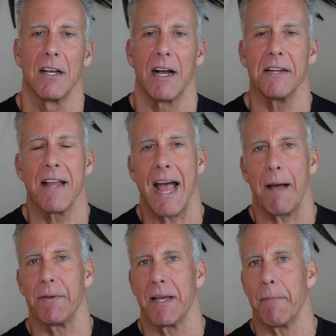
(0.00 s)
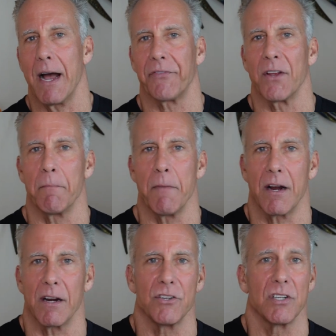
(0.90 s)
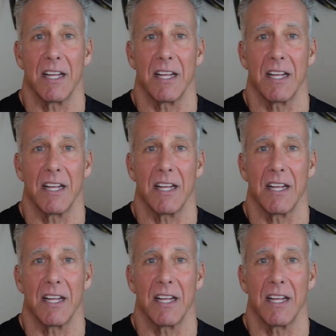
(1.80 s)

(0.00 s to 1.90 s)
unhappy about their marriage,